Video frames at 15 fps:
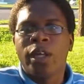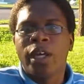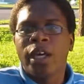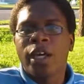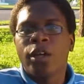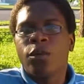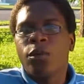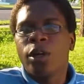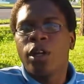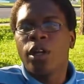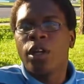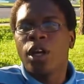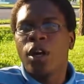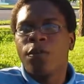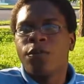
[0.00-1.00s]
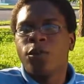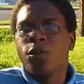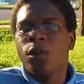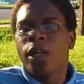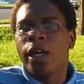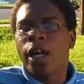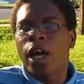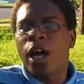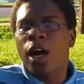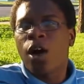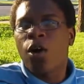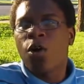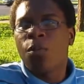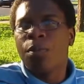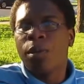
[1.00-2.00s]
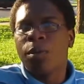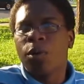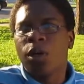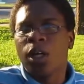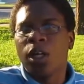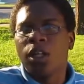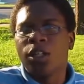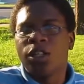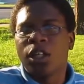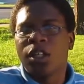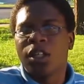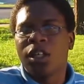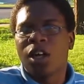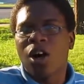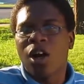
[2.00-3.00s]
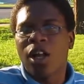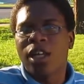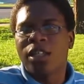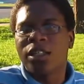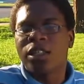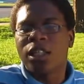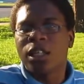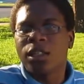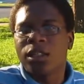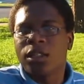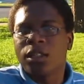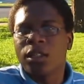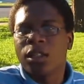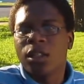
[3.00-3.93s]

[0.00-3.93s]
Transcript: ignorant enough to let our own people kill each other and call that just?